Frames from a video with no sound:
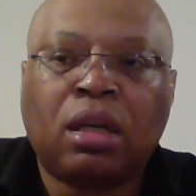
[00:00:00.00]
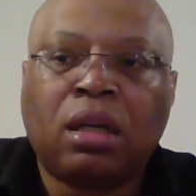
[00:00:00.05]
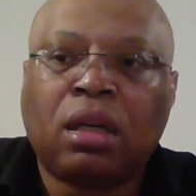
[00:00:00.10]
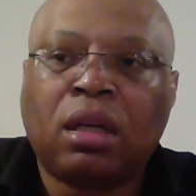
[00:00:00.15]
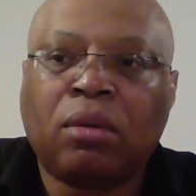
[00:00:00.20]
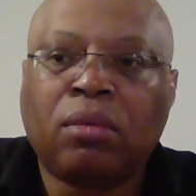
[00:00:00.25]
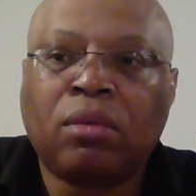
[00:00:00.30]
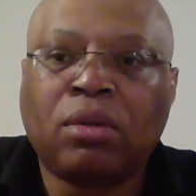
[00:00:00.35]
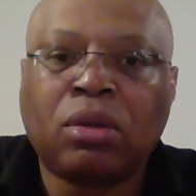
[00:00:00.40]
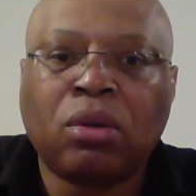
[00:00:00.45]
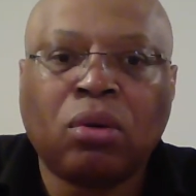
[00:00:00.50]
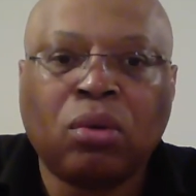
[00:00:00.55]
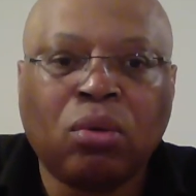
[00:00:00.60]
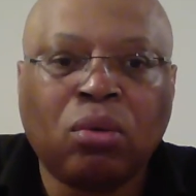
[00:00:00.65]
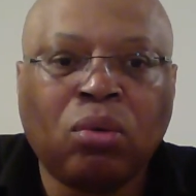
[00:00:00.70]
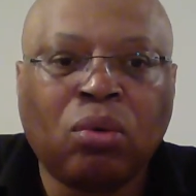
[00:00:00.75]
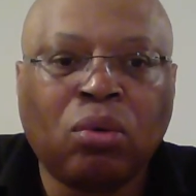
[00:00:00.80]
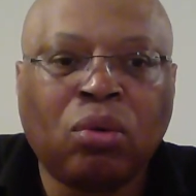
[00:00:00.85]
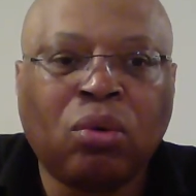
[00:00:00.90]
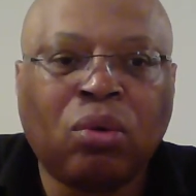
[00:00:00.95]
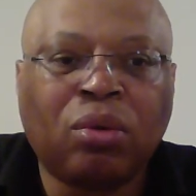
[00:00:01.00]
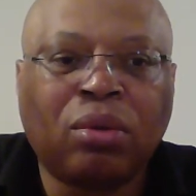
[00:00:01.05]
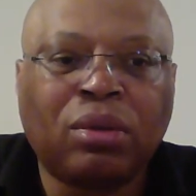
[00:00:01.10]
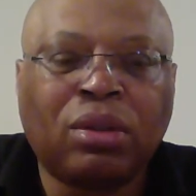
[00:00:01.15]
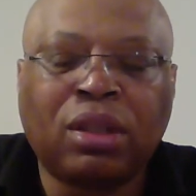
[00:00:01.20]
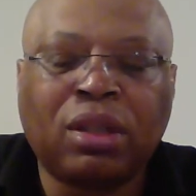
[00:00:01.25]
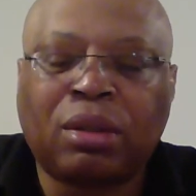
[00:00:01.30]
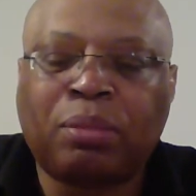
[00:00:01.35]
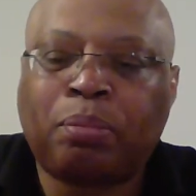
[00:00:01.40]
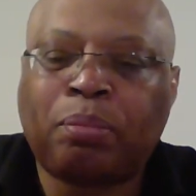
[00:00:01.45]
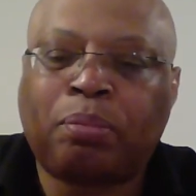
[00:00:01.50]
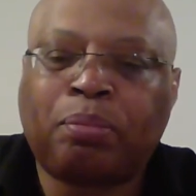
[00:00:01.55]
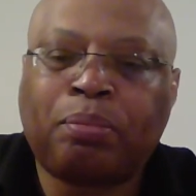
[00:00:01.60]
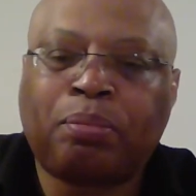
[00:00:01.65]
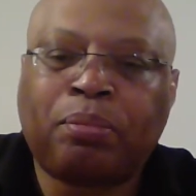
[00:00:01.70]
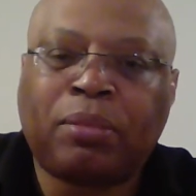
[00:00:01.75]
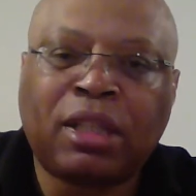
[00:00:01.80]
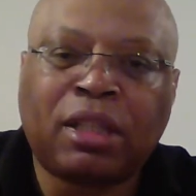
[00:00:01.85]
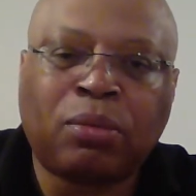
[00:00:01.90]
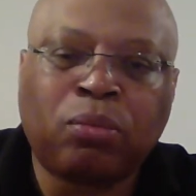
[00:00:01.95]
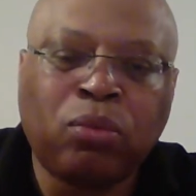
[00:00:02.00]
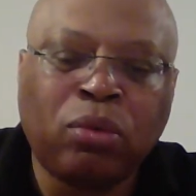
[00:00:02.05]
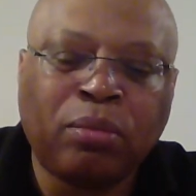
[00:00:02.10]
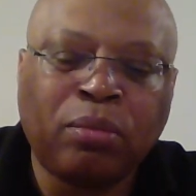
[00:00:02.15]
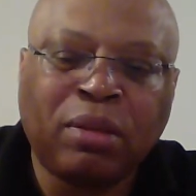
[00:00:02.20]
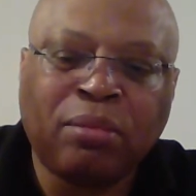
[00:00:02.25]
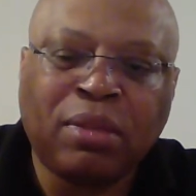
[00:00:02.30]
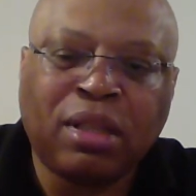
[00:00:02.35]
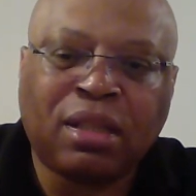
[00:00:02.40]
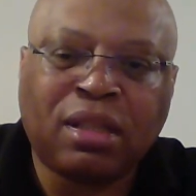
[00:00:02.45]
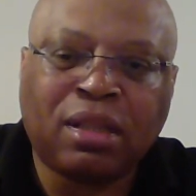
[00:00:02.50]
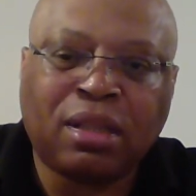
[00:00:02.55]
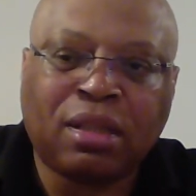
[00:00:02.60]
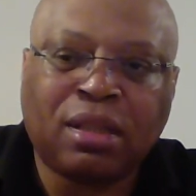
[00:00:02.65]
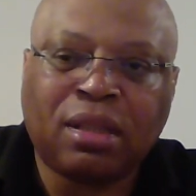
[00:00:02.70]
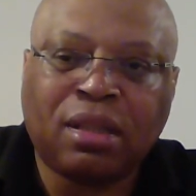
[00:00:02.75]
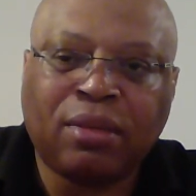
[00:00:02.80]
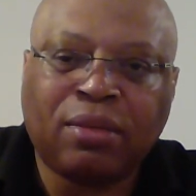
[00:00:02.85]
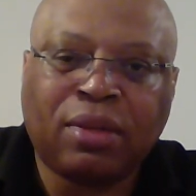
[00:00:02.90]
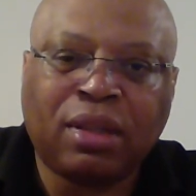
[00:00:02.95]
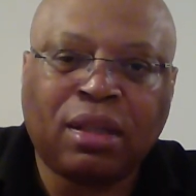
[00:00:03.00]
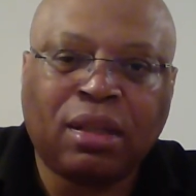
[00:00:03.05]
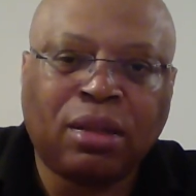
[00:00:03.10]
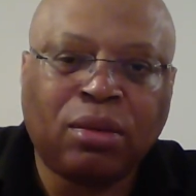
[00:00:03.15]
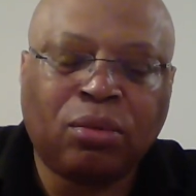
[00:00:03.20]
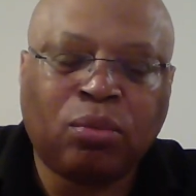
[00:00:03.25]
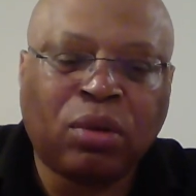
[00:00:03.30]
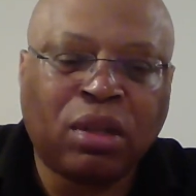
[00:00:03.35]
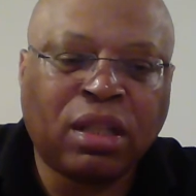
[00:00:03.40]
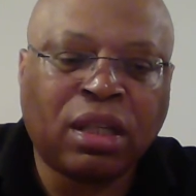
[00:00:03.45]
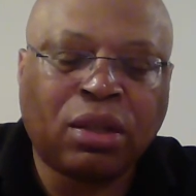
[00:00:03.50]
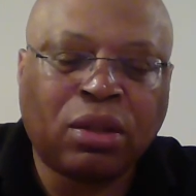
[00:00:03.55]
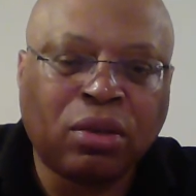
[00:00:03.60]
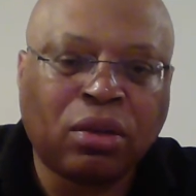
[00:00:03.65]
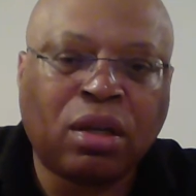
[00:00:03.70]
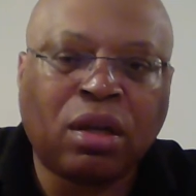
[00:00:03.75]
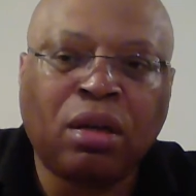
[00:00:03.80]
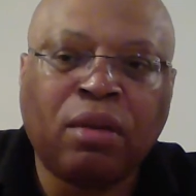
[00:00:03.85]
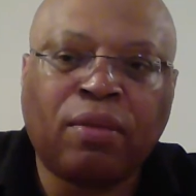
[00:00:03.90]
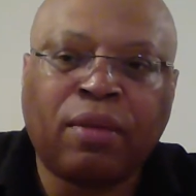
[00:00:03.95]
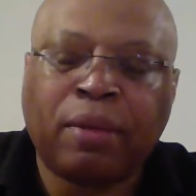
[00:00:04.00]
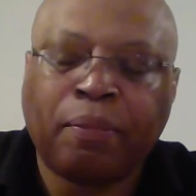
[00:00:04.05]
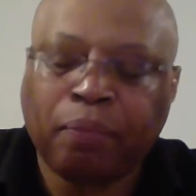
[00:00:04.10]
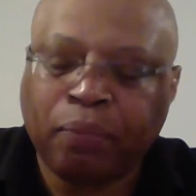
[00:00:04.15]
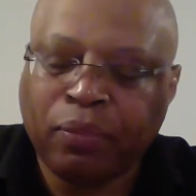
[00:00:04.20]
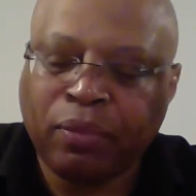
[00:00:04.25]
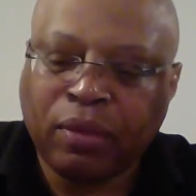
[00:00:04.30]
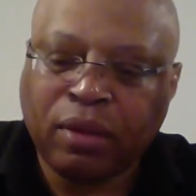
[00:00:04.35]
It was all just this woman, Miss Civ, the one that took over,